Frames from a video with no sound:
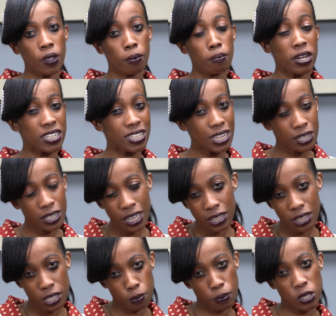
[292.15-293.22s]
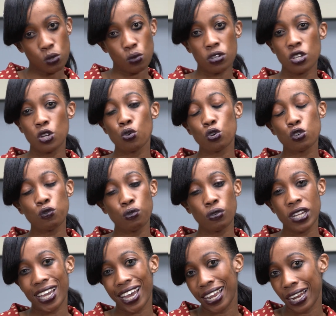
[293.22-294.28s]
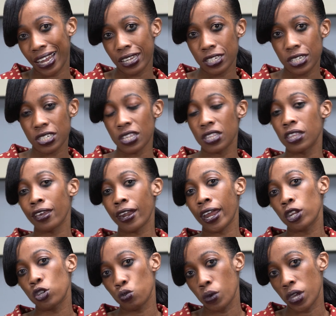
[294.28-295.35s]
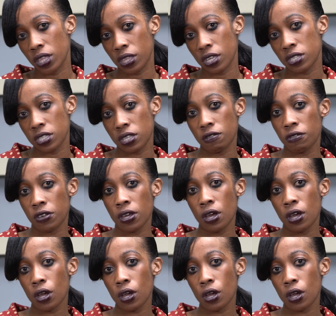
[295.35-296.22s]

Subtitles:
But yet this person did not fully highlight it in the right way in the CV.